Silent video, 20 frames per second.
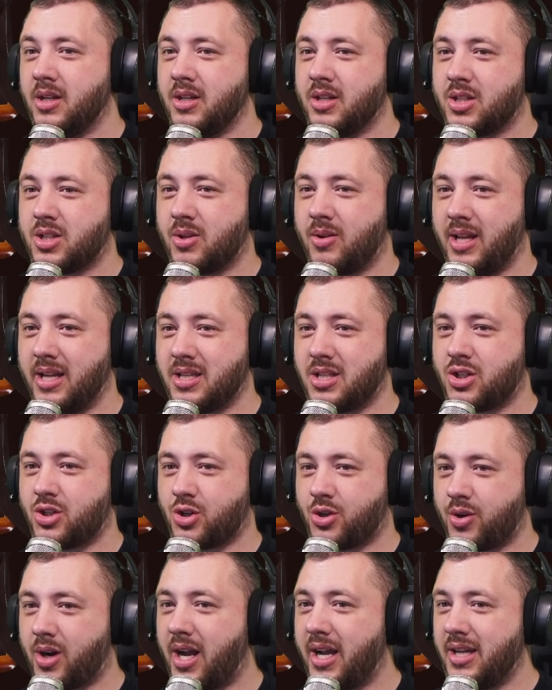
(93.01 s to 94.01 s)
So let's
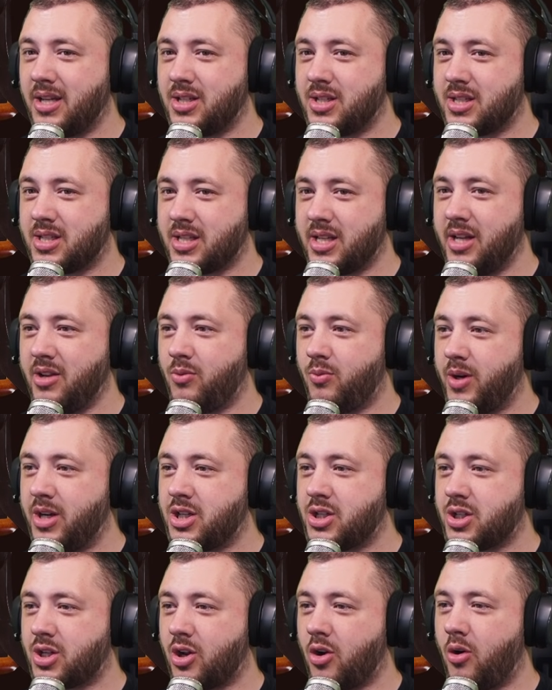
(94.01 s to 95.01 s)
try to see
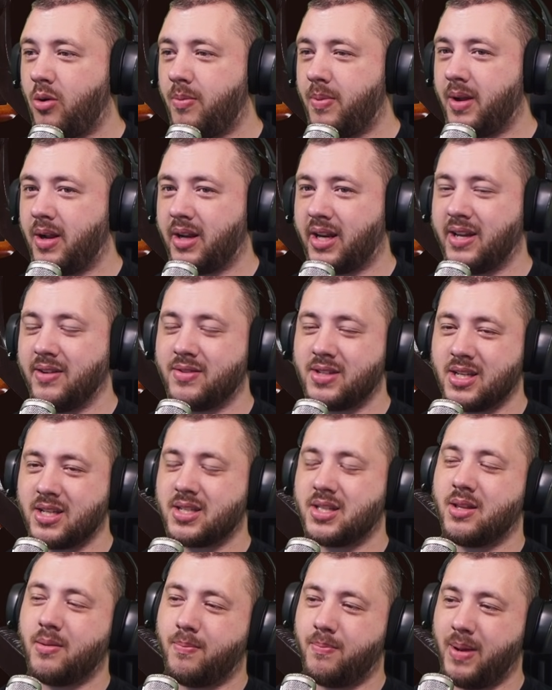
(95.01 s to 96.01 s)
which scope gives us
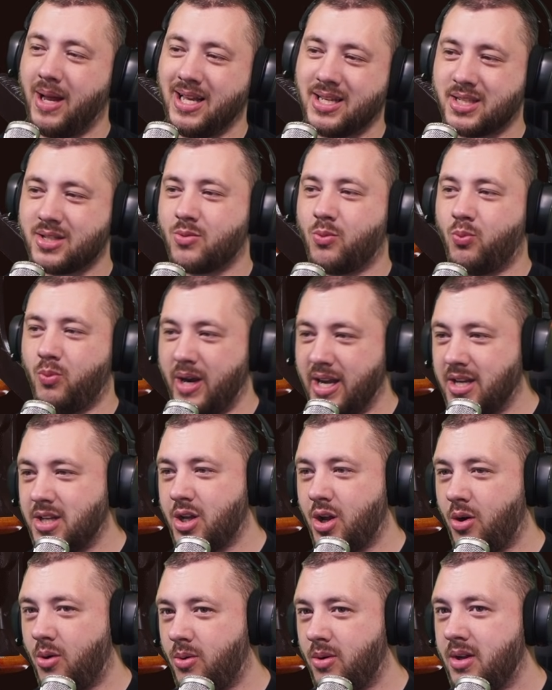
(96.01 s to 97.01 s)
the best
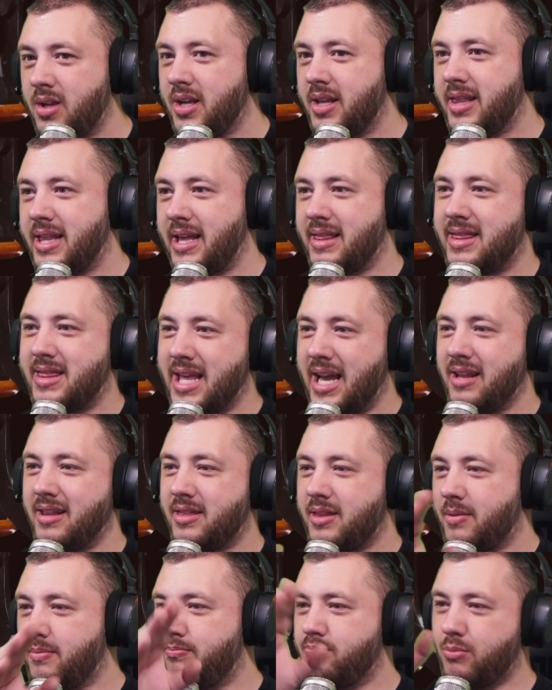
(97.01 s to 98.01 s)
window that then
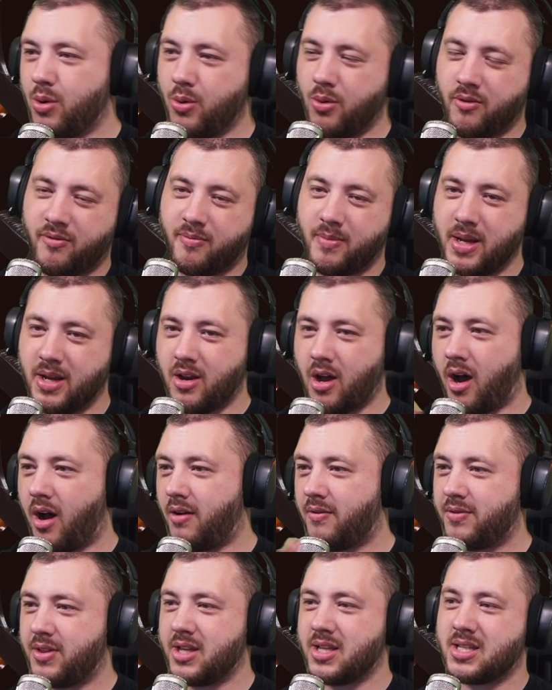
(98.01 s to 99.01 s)
the movement
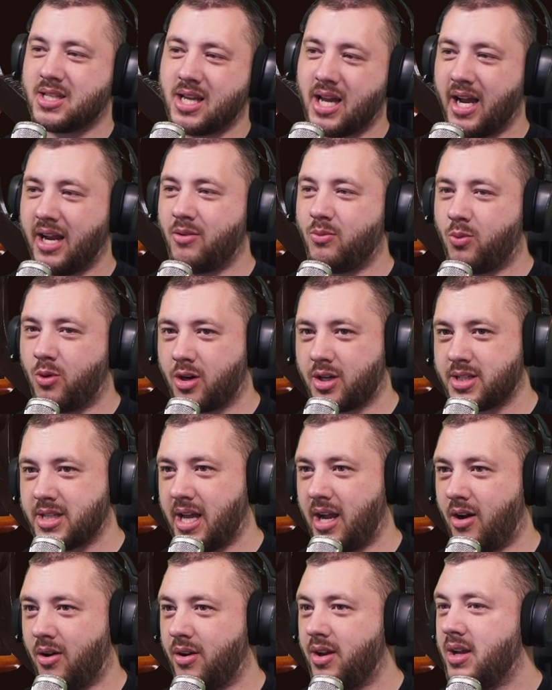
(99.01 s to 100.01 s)
of the sight works
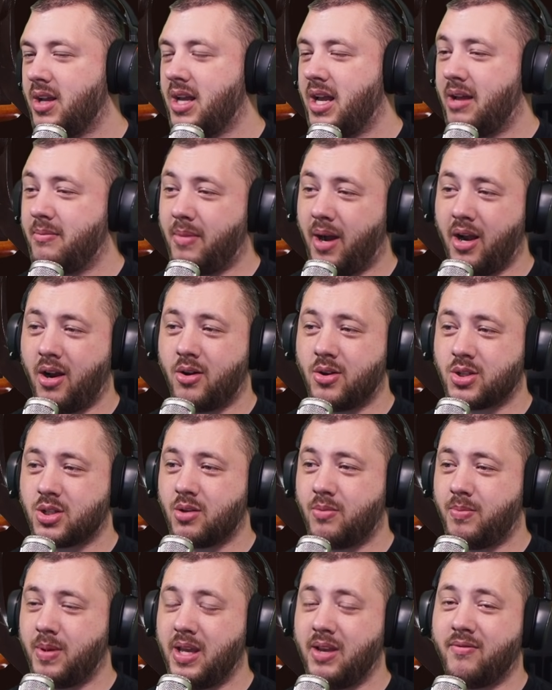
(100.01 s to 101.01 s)
out. It might also
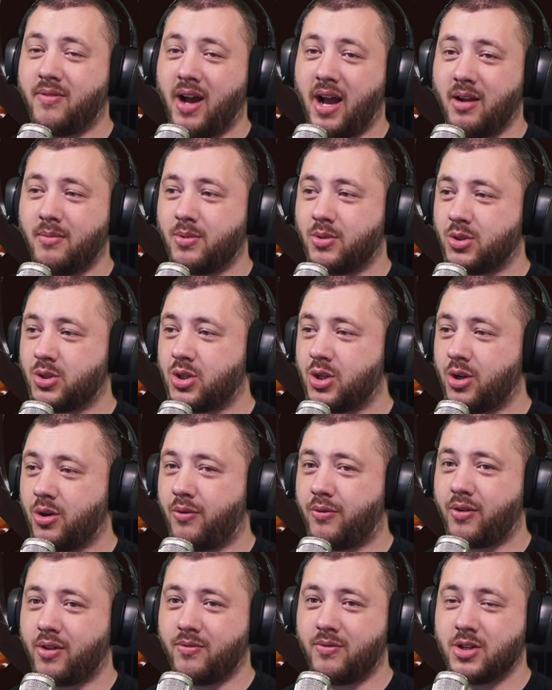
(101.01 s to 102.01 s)
be viable to go
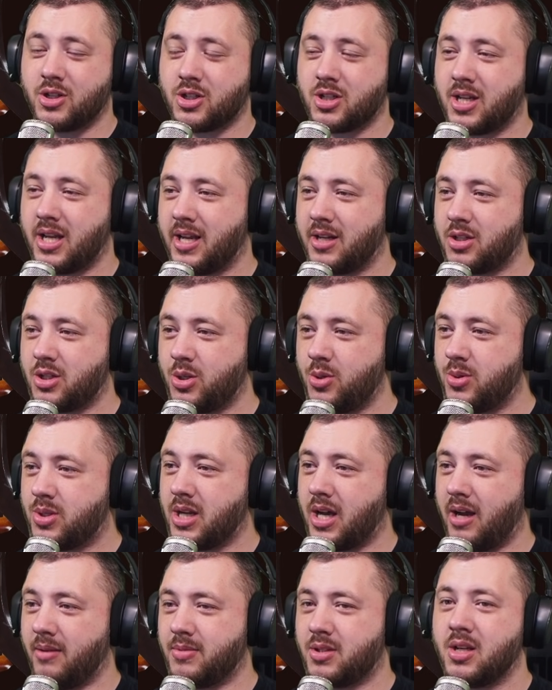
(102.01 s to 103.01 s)
for the Visiontech 2
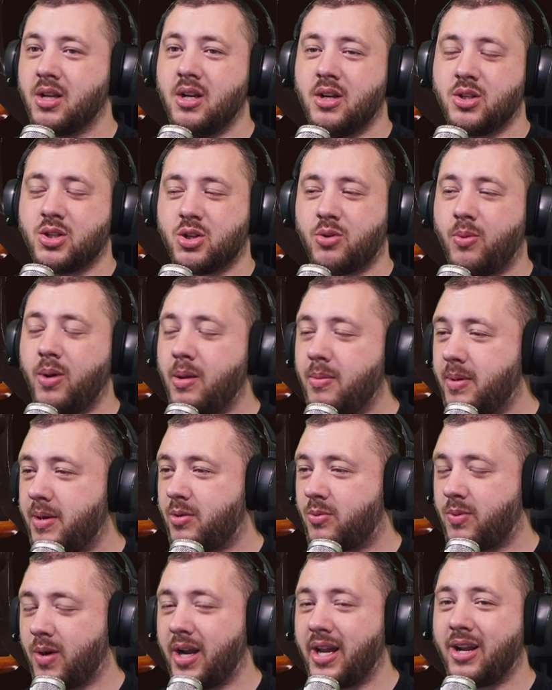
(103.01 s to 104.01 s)
times. So we were
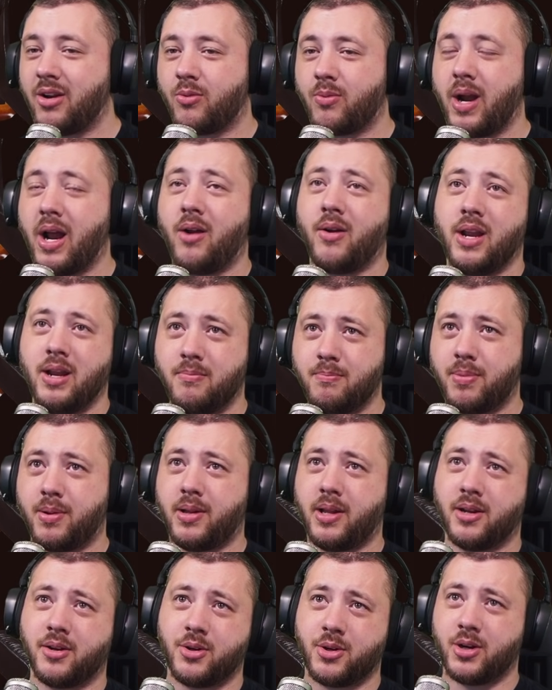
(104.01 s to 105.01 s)
running around in
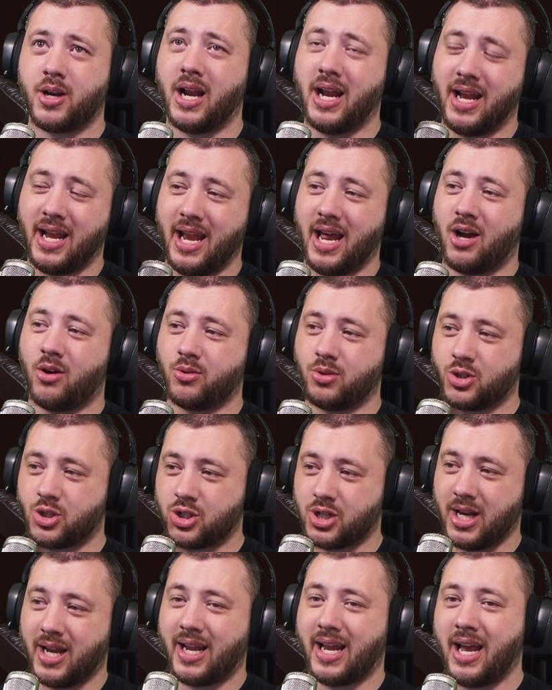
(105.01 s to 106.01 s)
Plunder and now
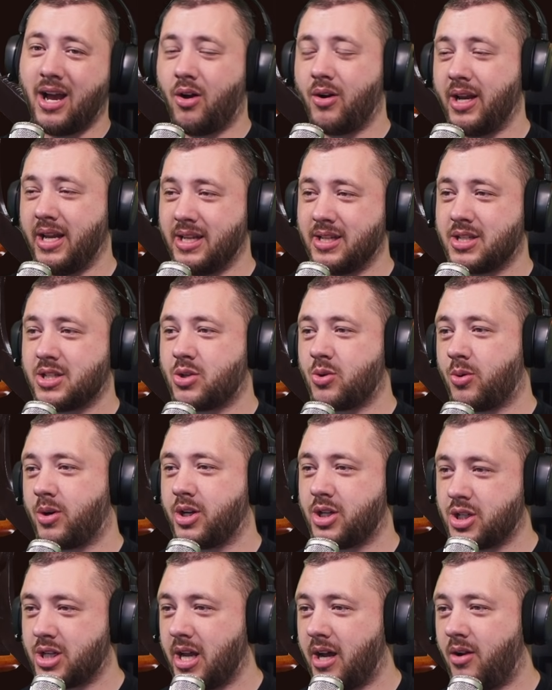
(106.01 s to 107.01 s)
check out in
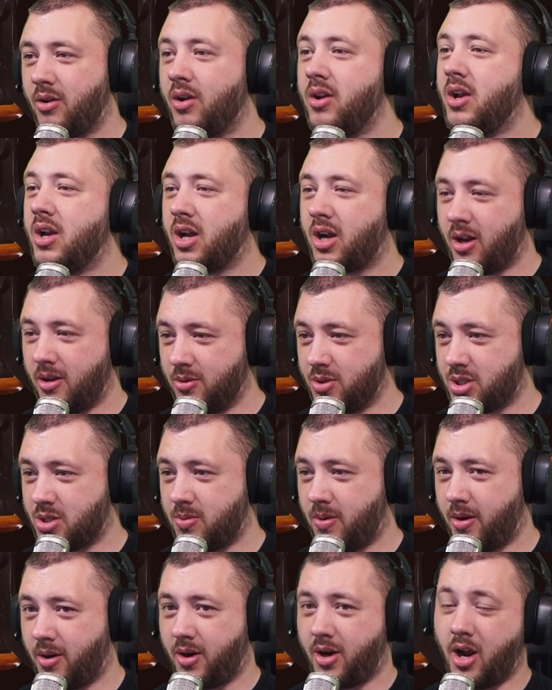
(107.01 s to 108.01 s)
Storage Town, close
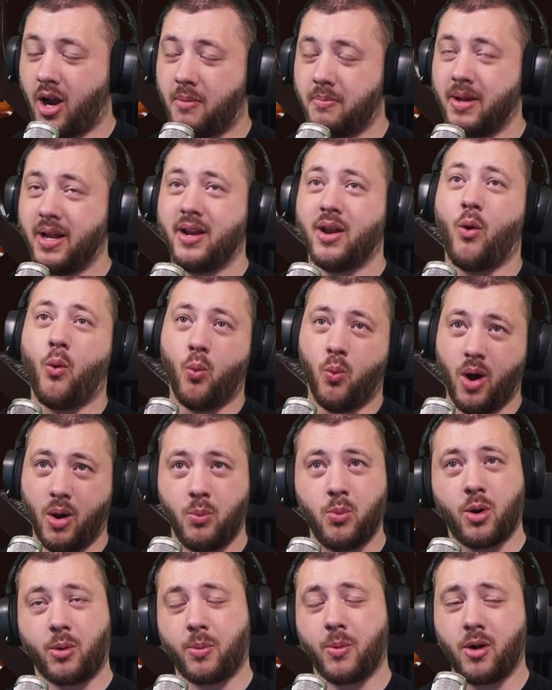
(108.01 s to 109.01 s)
quarter combat, what
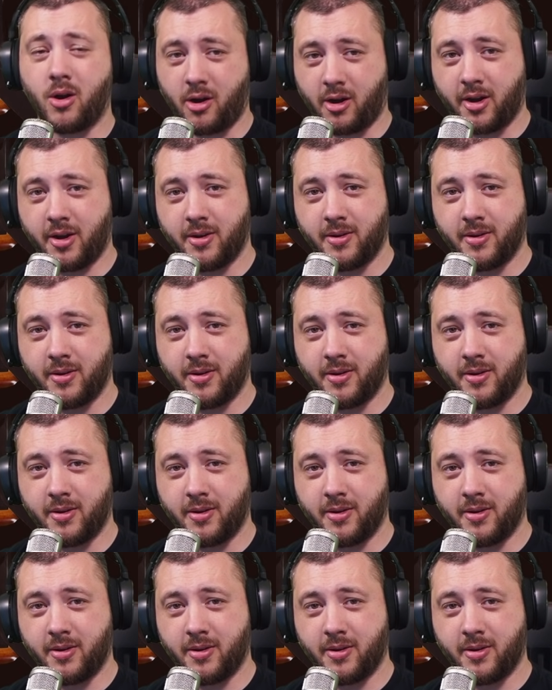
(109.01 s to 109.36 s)
would work.